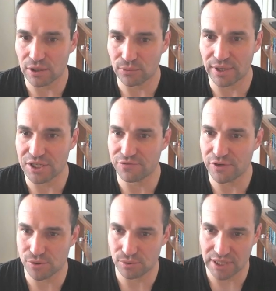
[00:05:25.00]
range
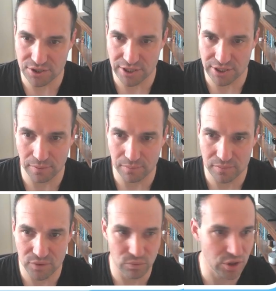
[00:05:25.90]
visualizer to help
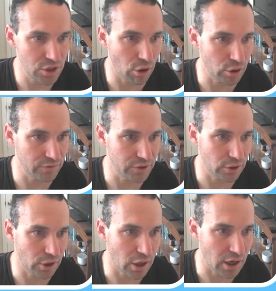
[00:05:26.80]
with all of
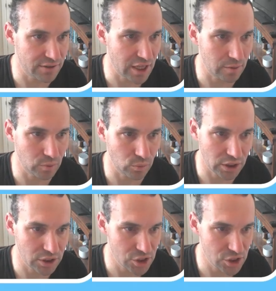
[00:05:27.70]
your off-table work.